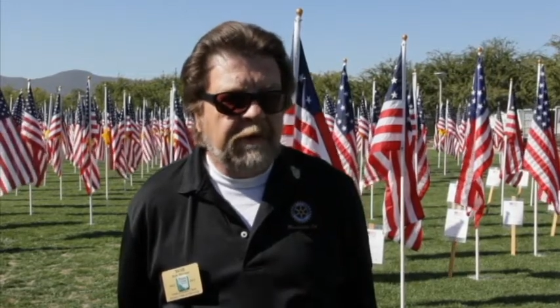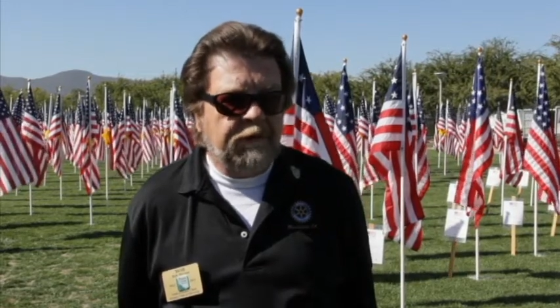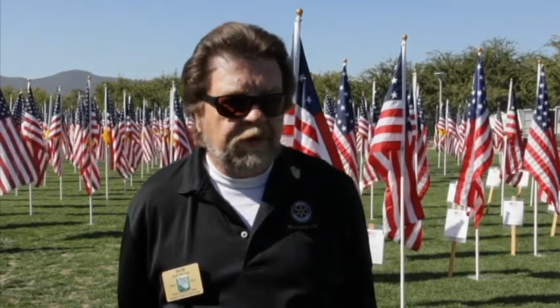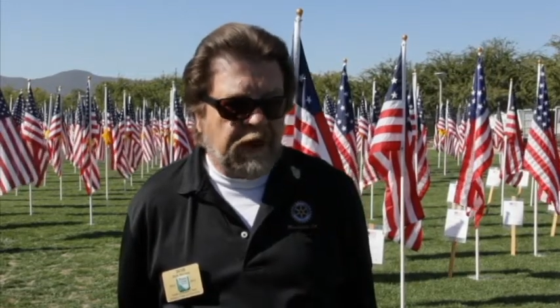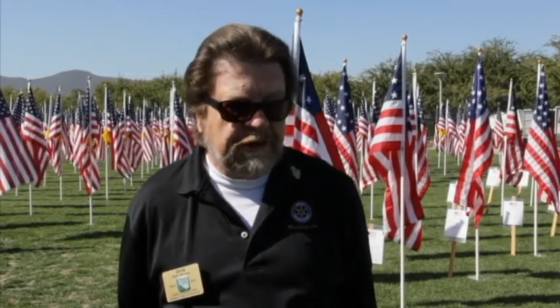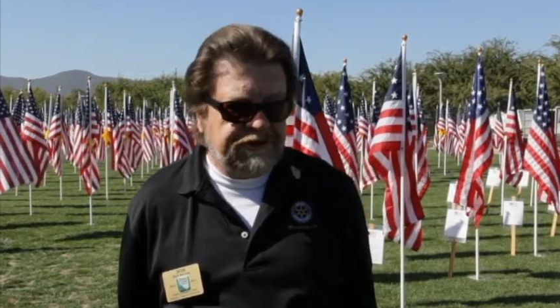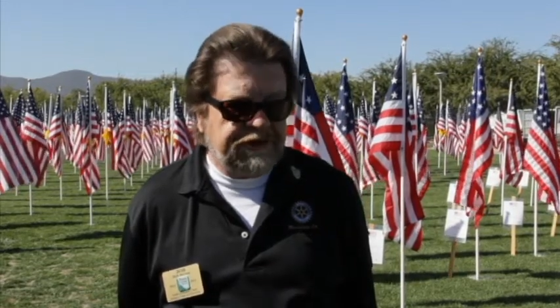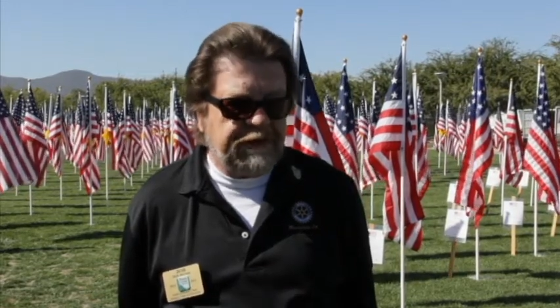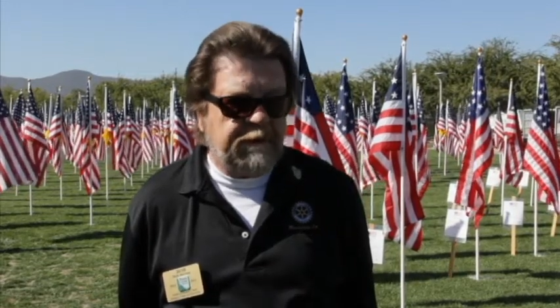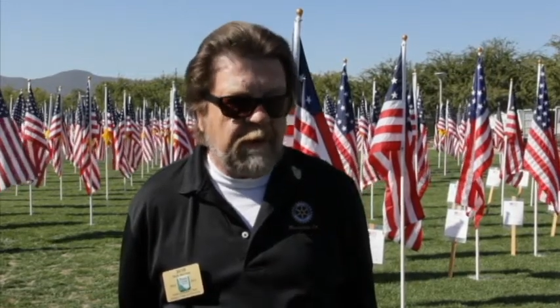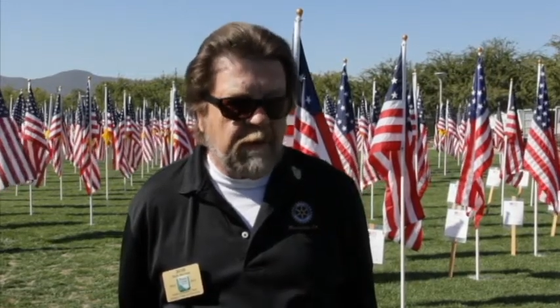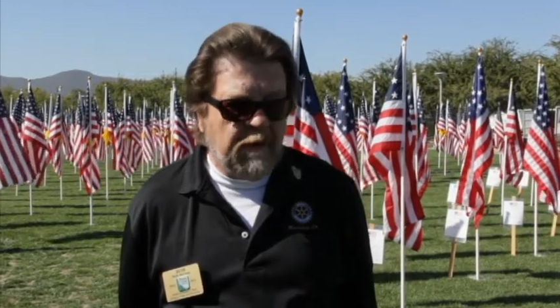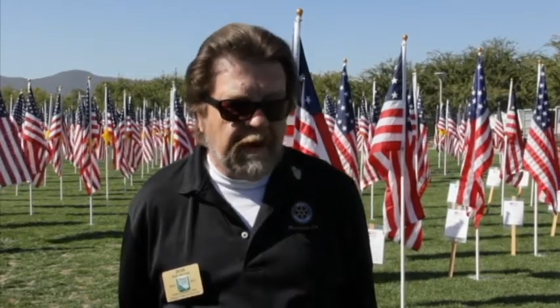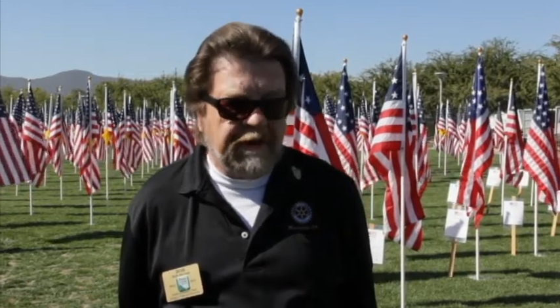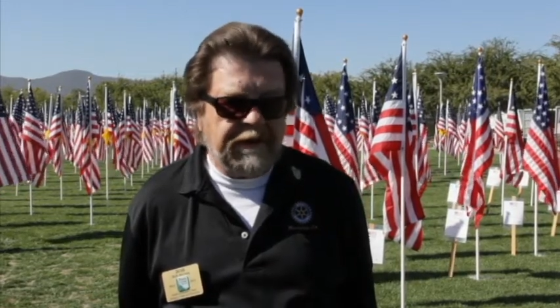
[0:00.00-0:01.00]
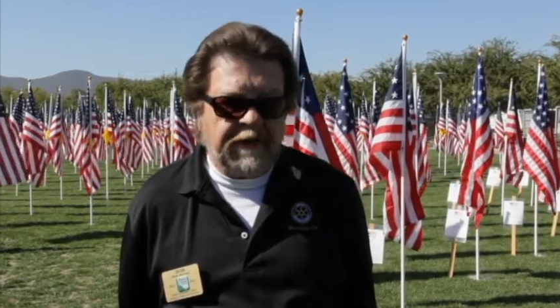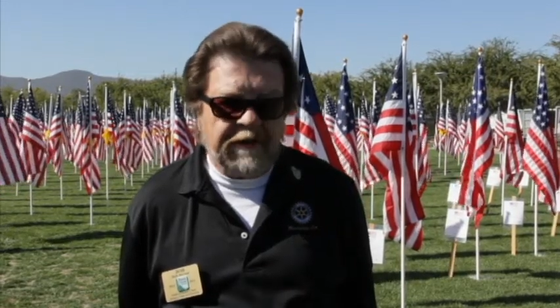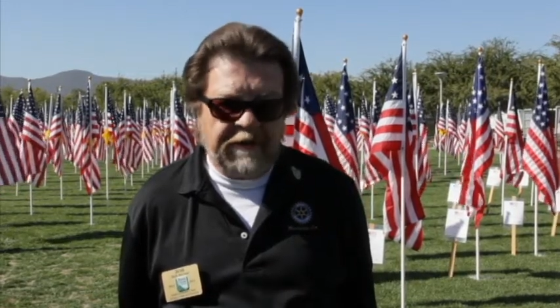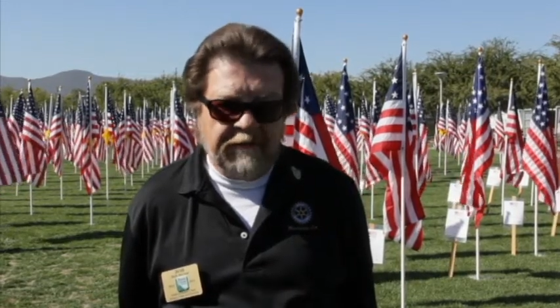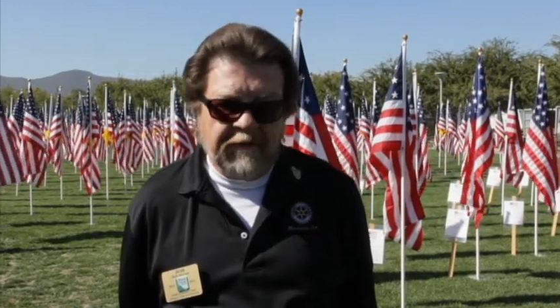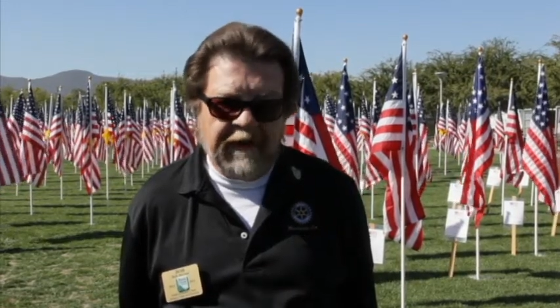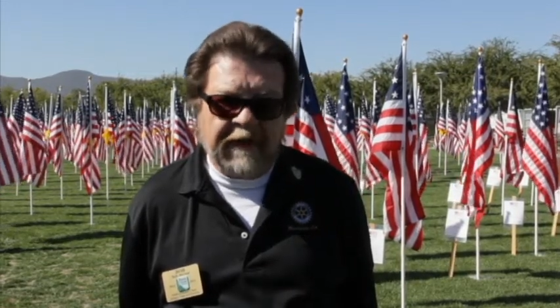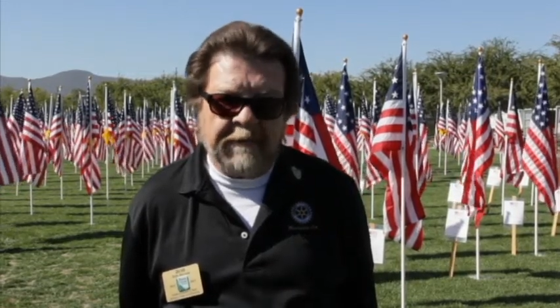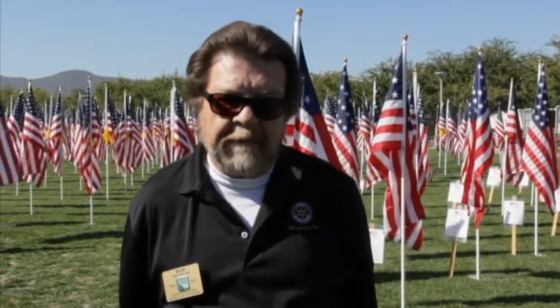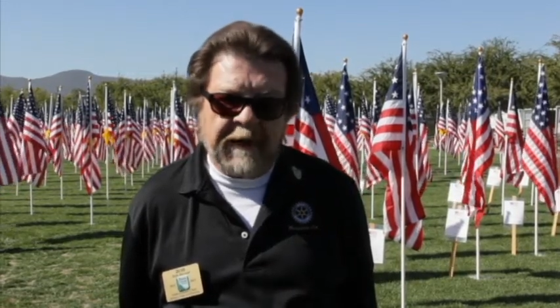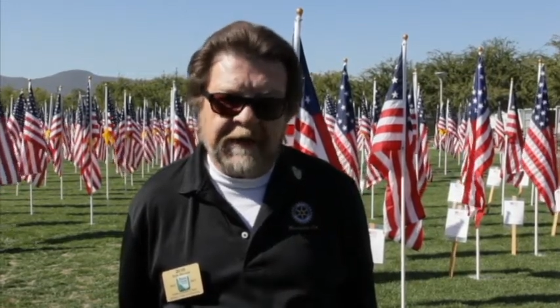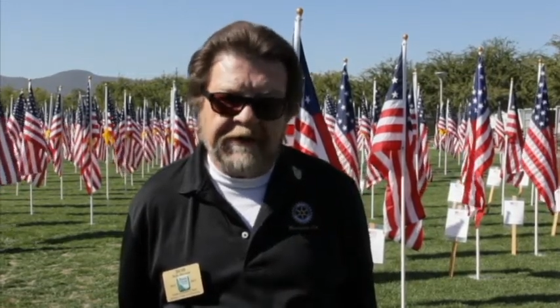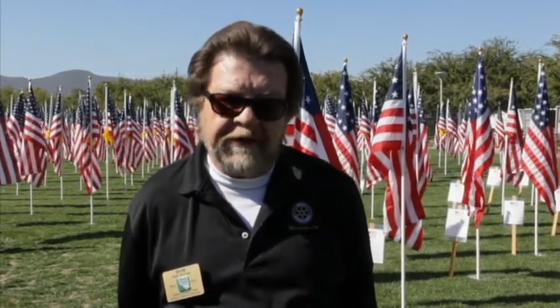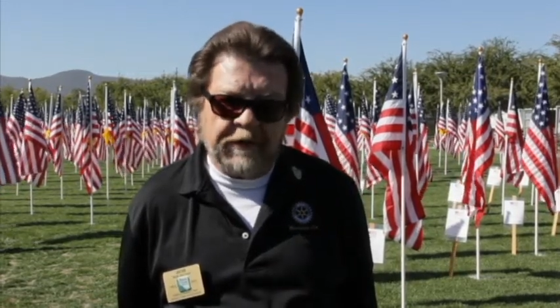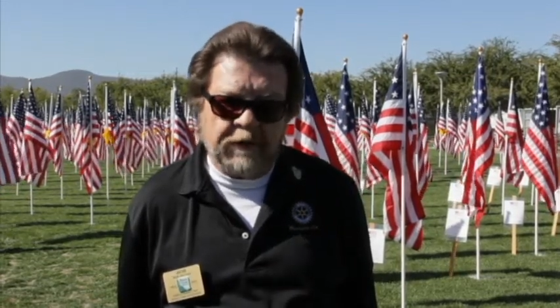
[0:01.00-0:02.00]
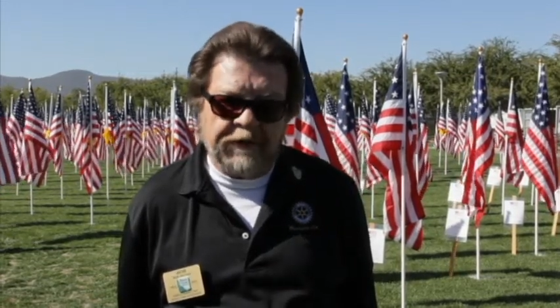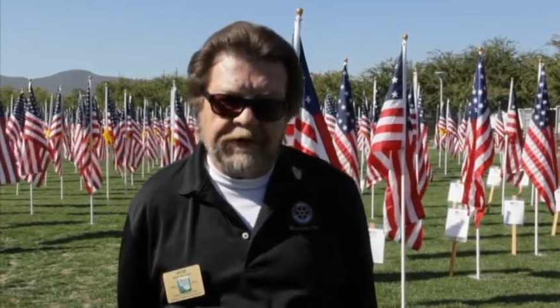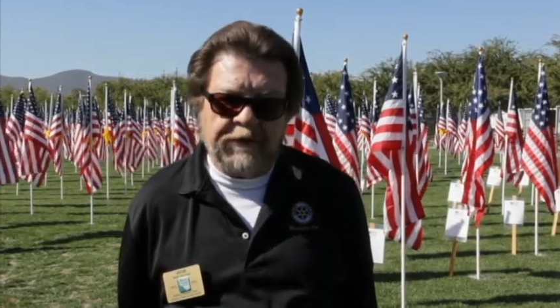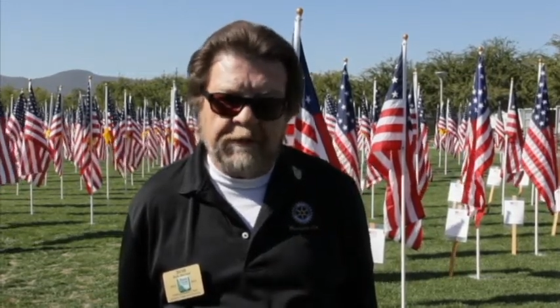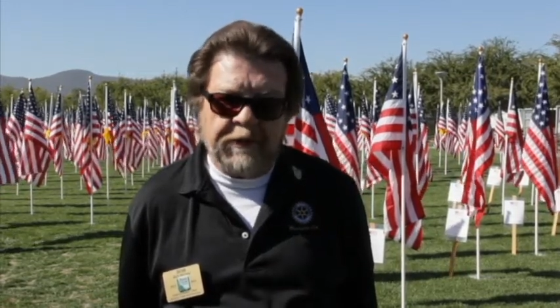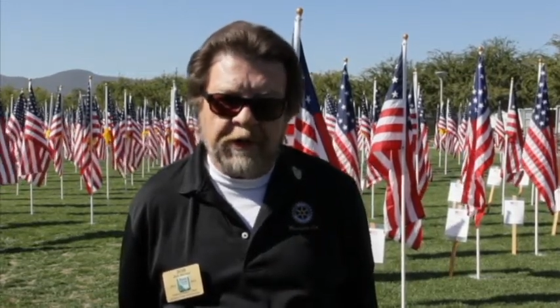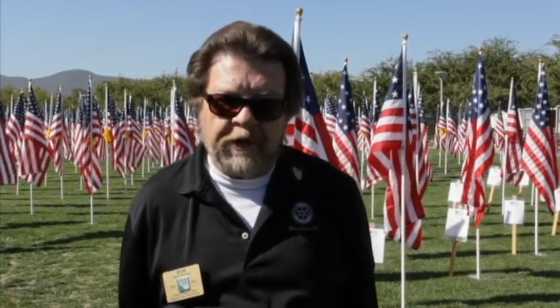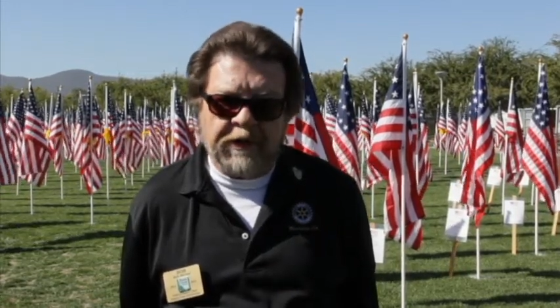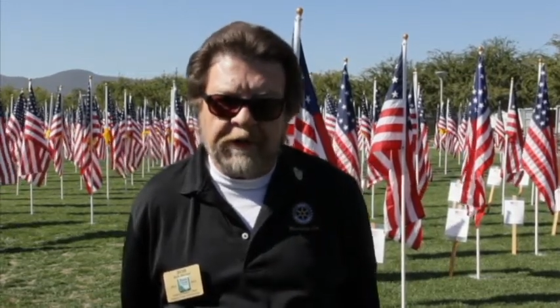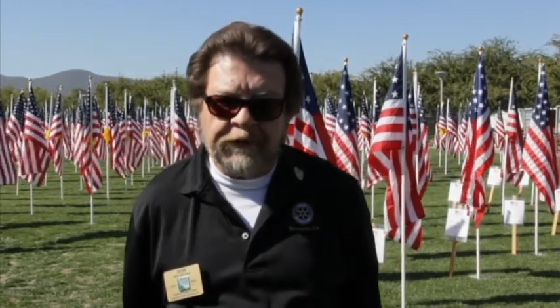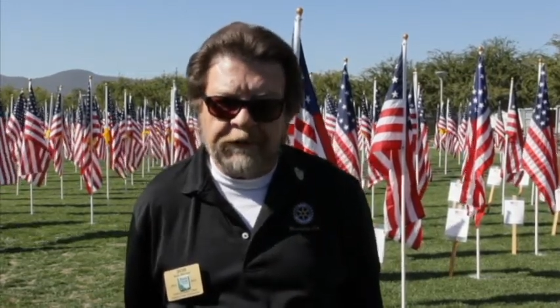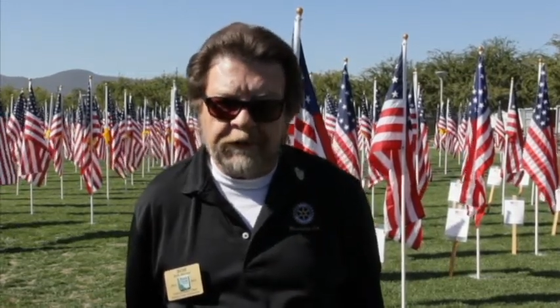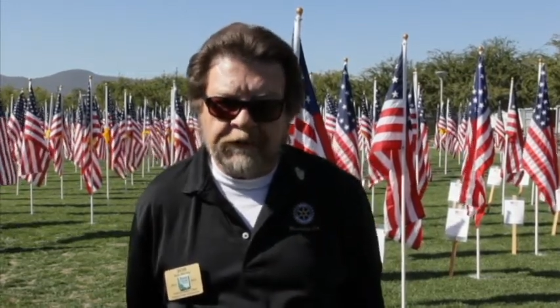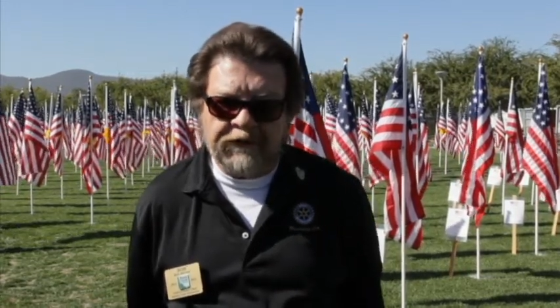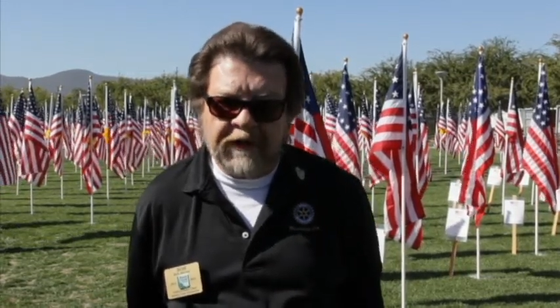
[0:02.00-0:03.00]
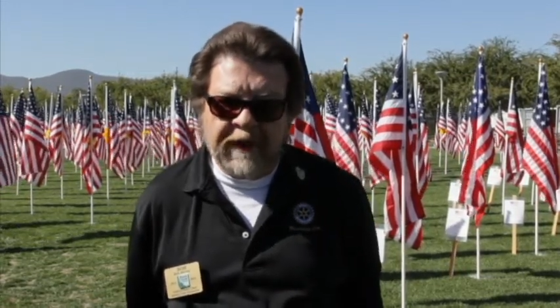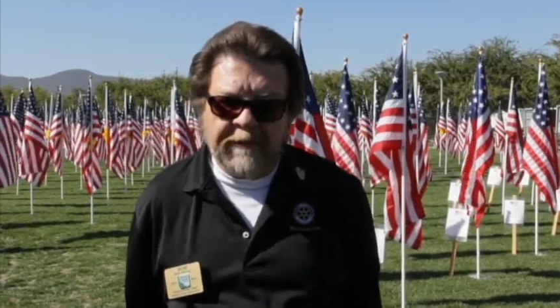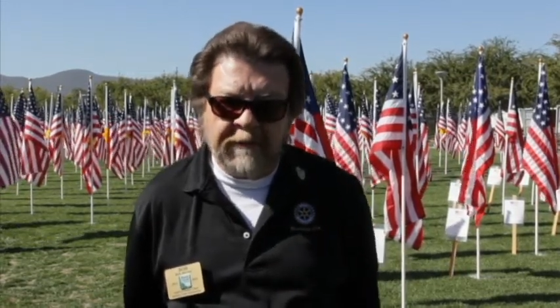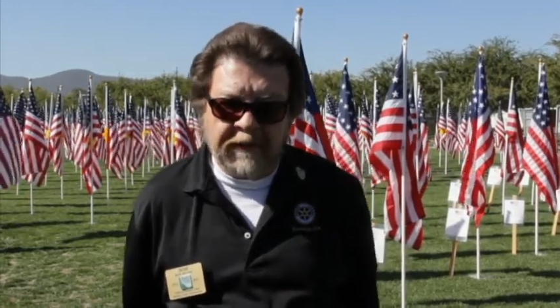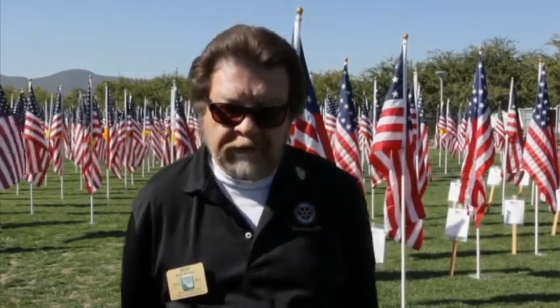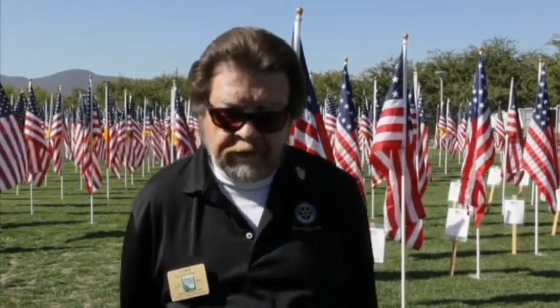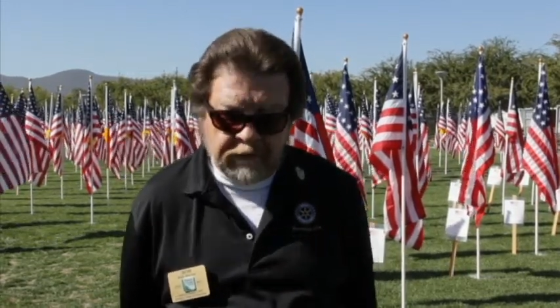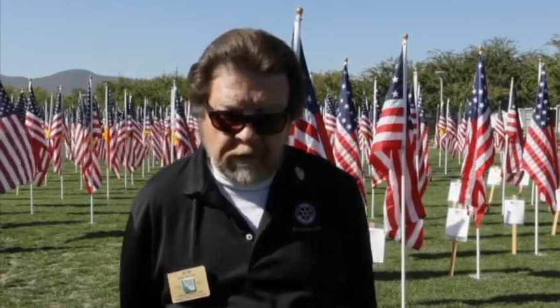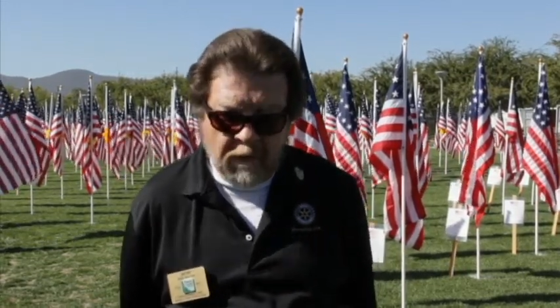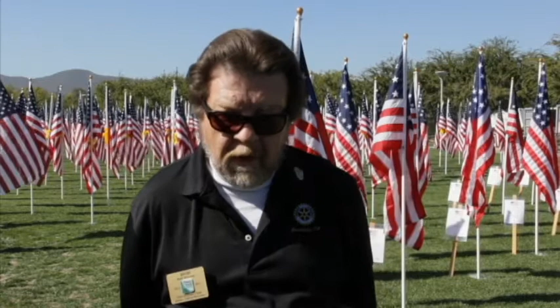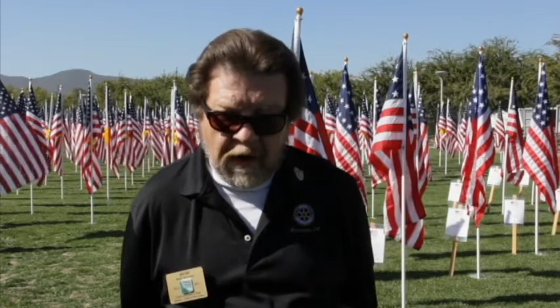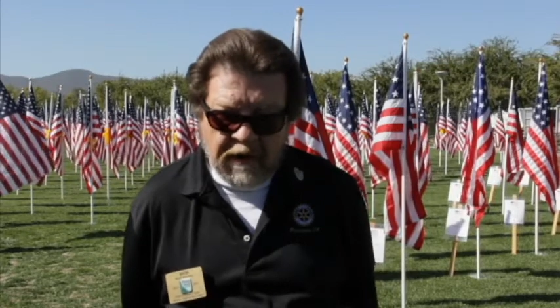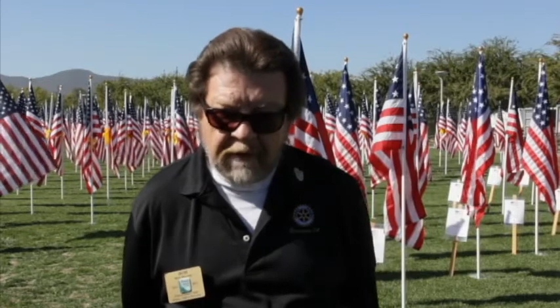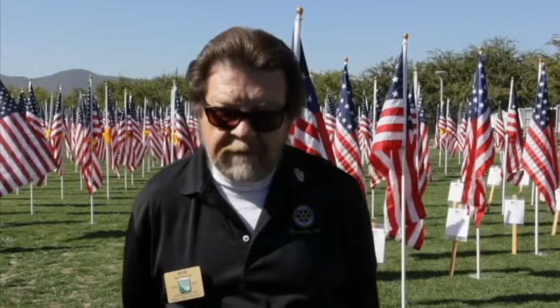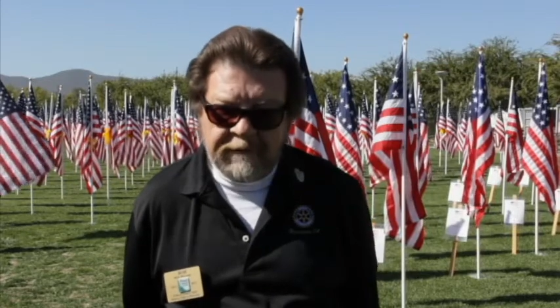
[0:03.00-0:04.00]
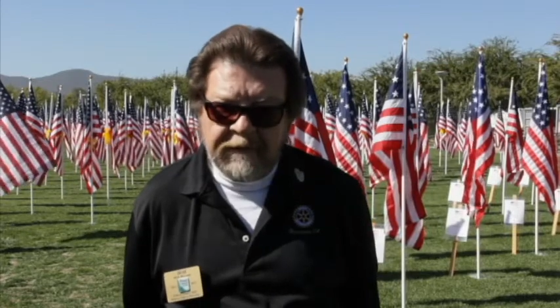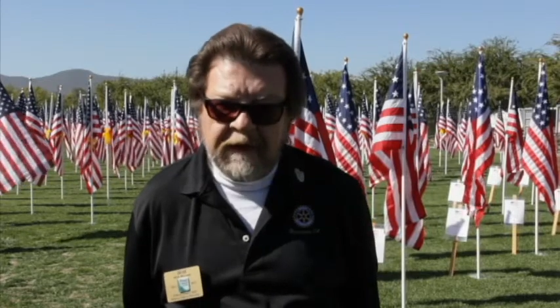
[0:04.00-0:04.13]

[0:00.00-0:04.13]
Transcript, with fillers: project we wanted to develop out here with the Murrieta Through Time History Walk.